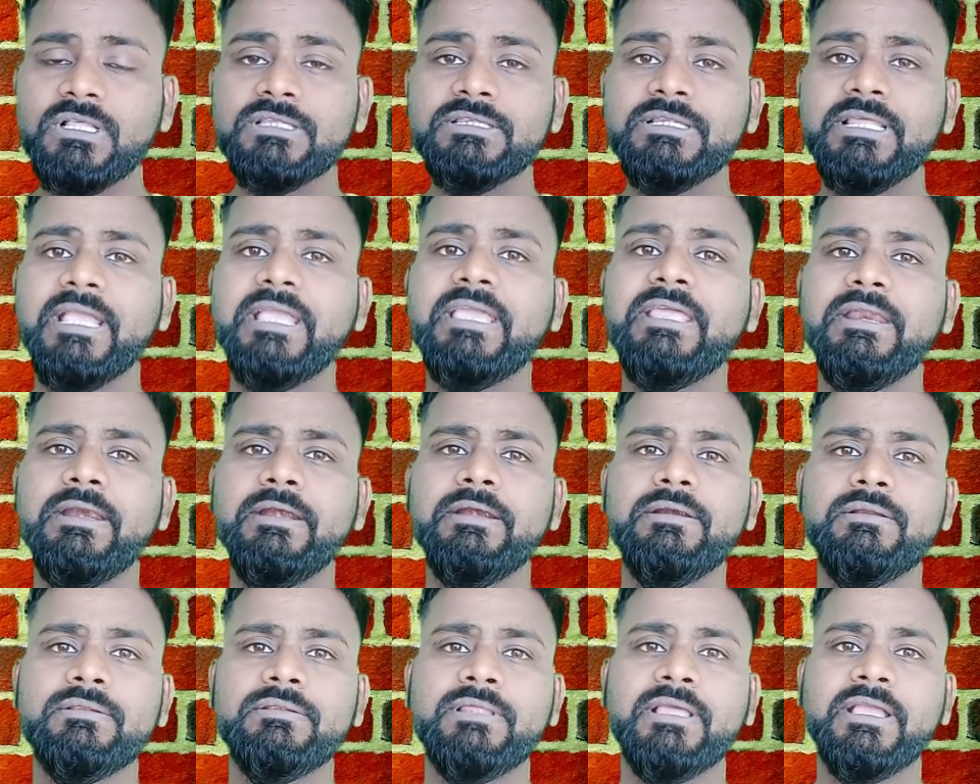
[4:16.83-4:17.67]

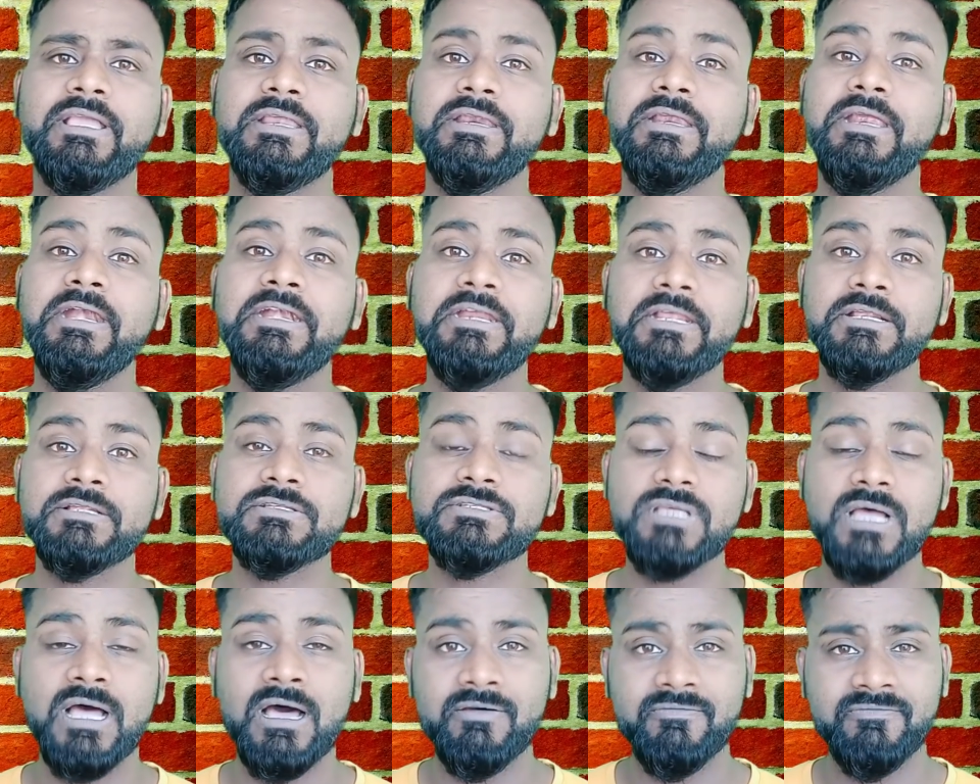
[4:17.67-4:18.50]

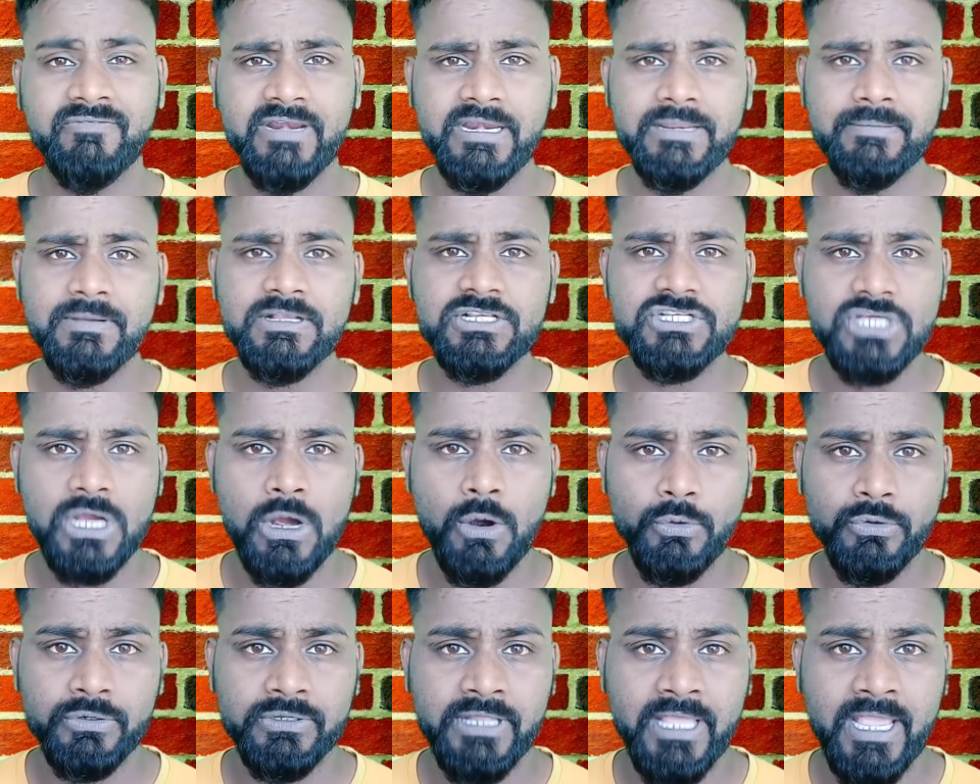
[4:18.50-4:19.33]
creators are very much
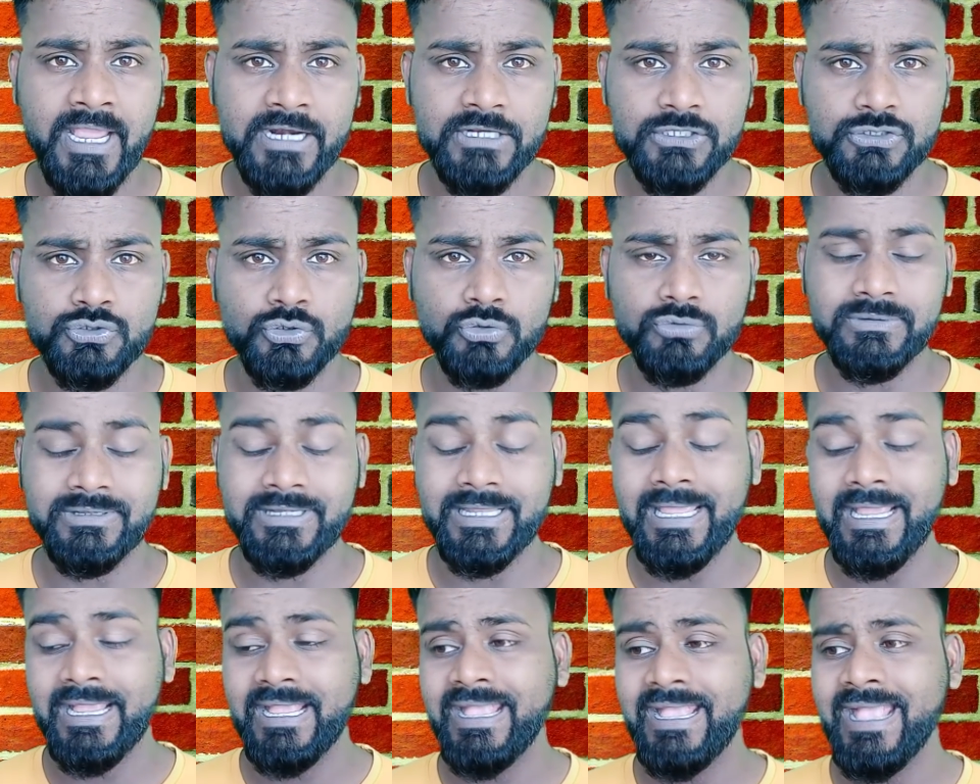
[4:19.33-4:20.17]
out there, so
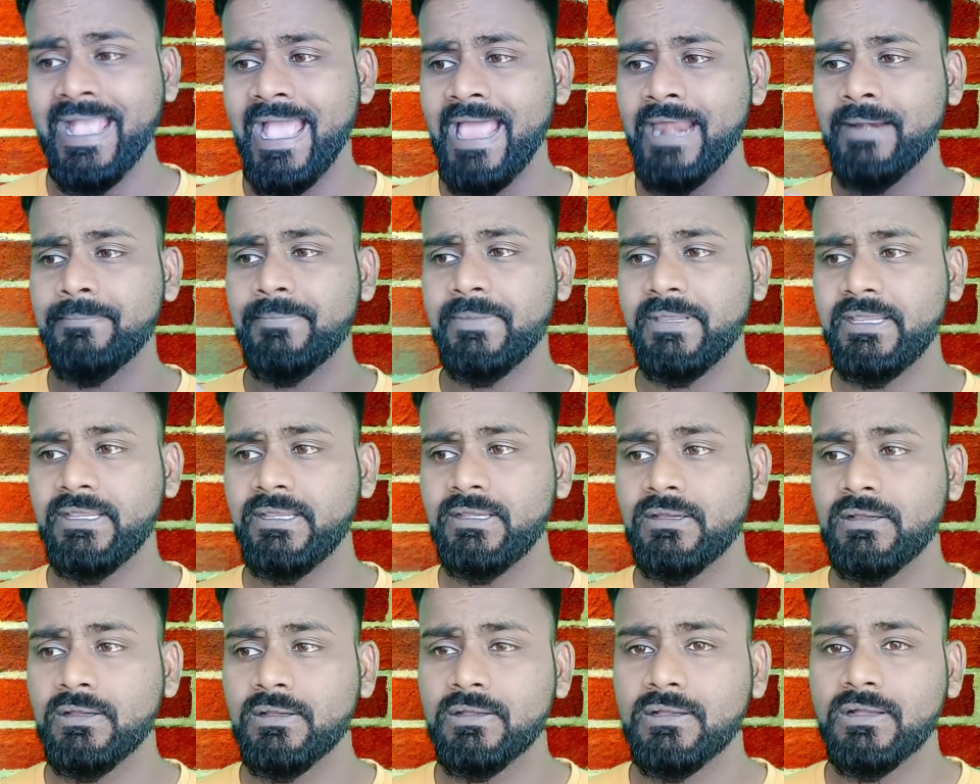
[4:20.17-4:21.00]
they can
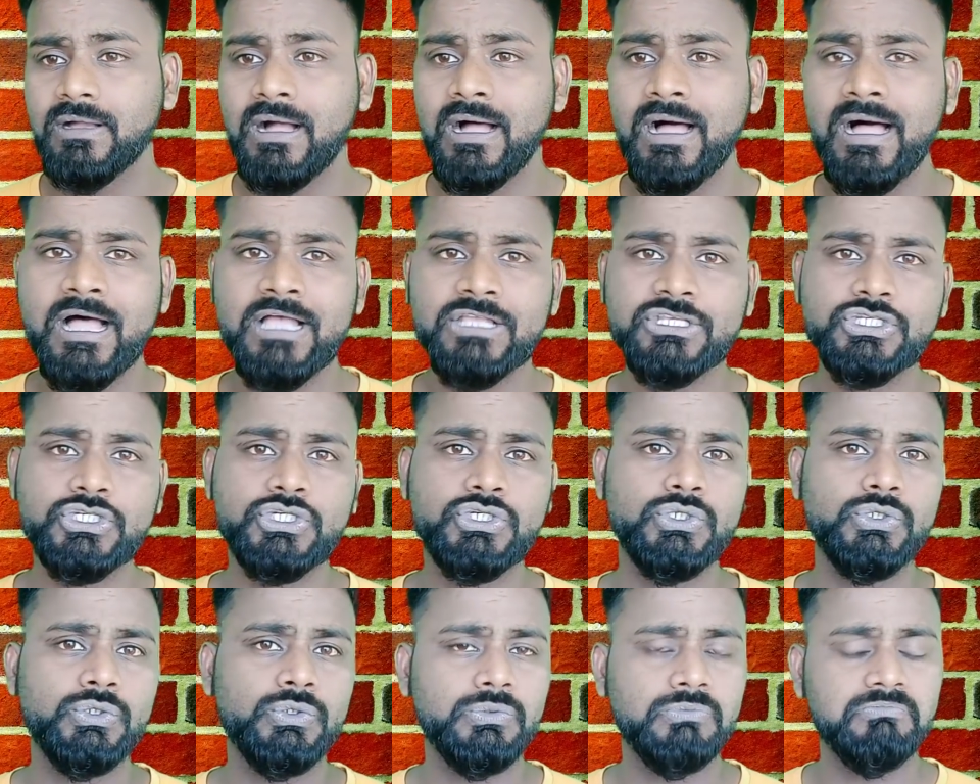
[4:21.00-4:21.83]
be
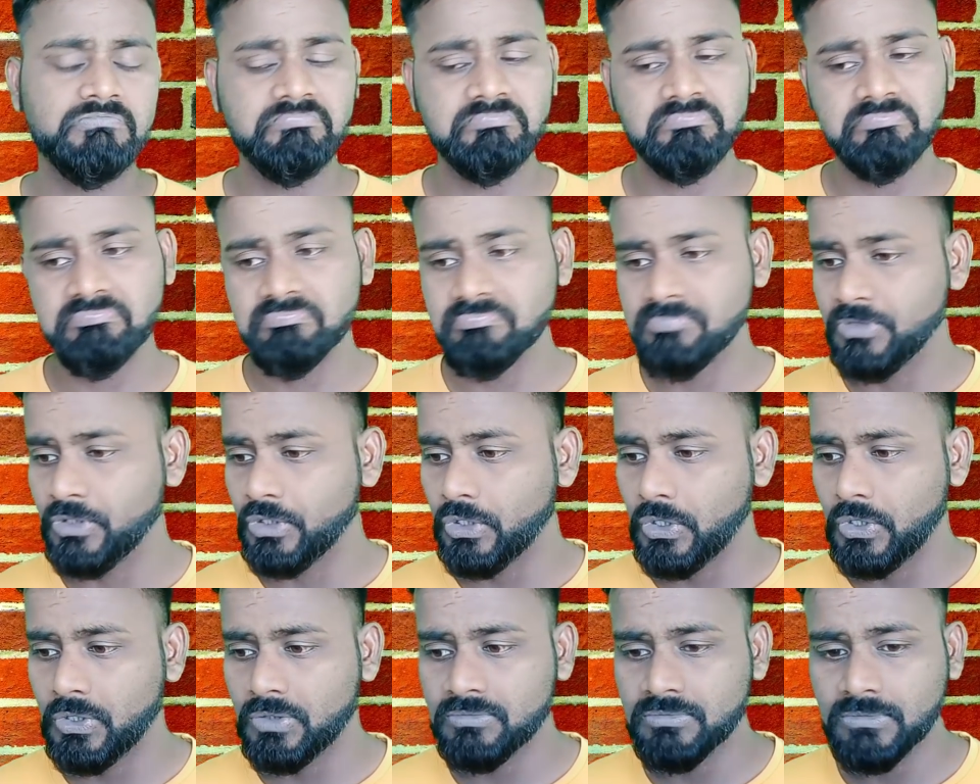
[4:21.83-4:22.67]
asked to, you
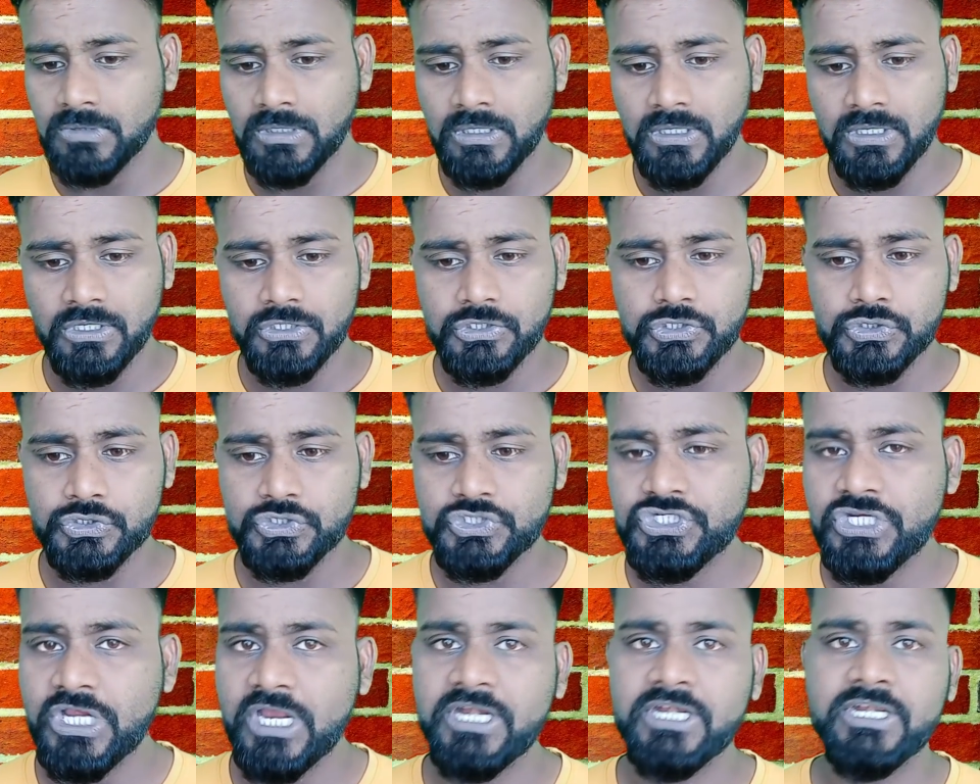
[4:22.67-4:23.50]
know, to
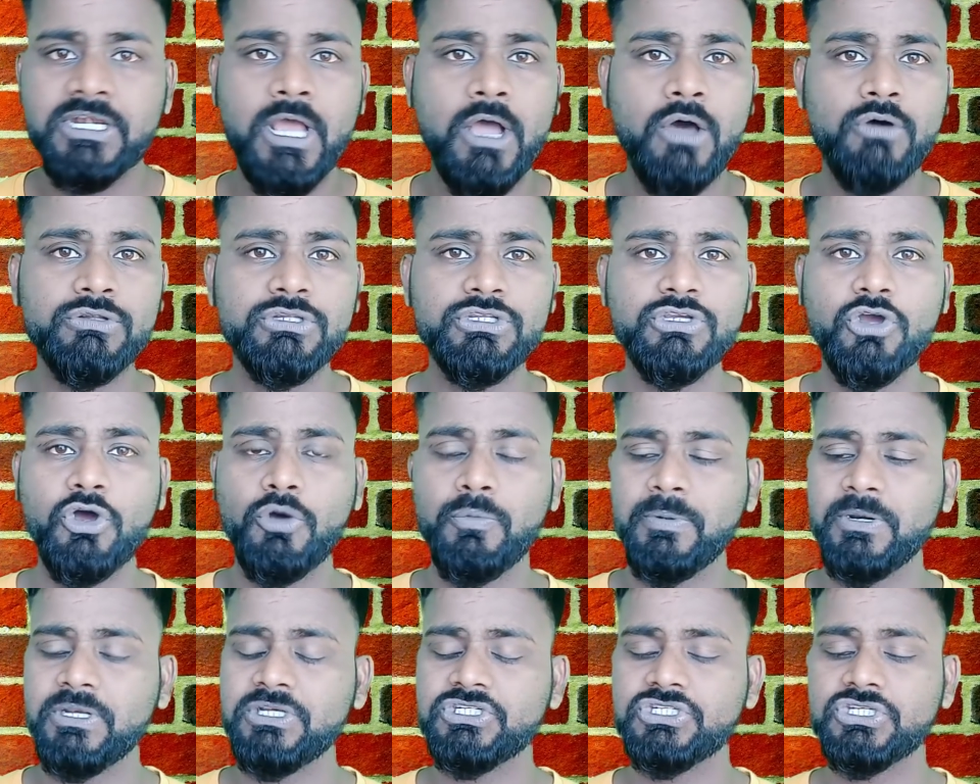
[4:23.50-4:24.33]
shut down the
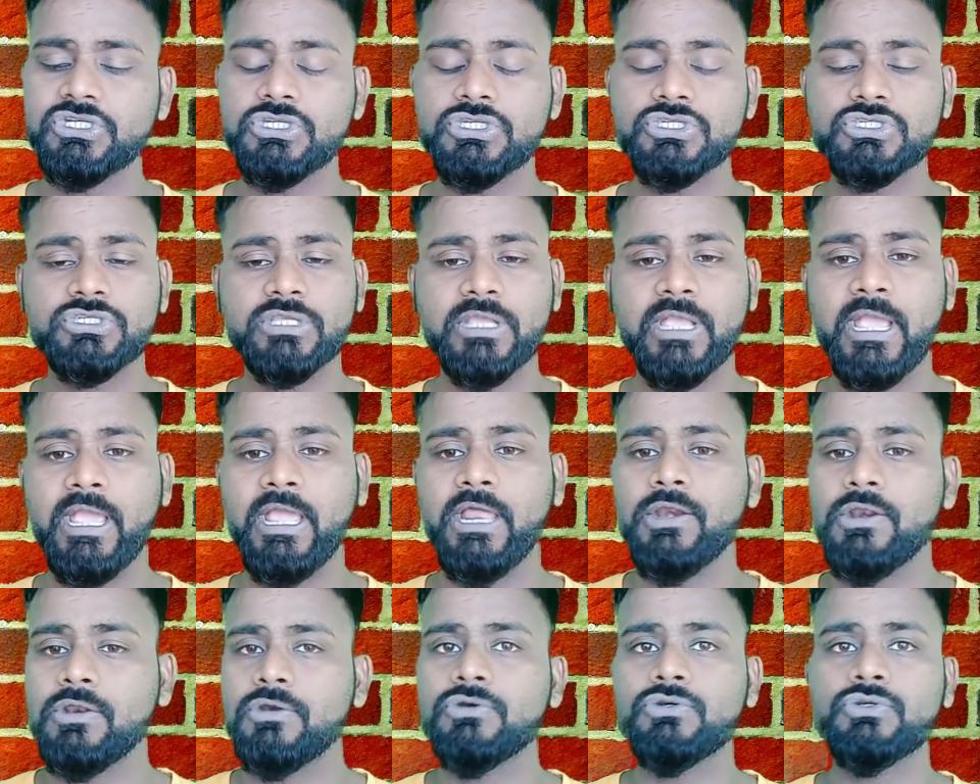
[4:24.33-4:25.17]
operations
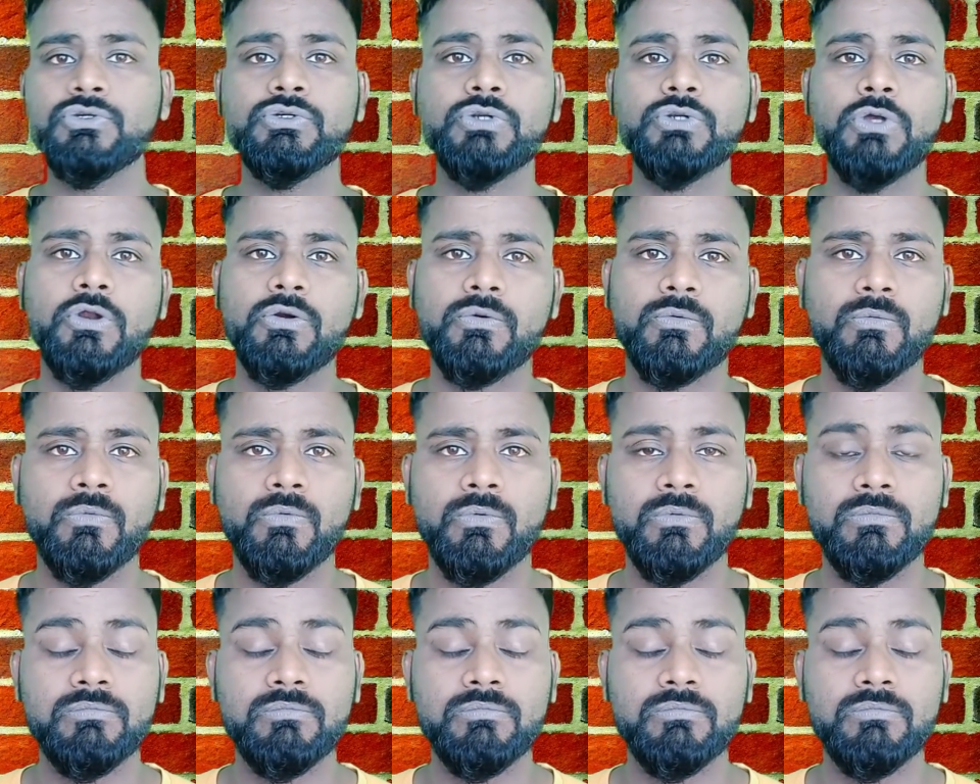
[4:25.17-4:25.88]
and do not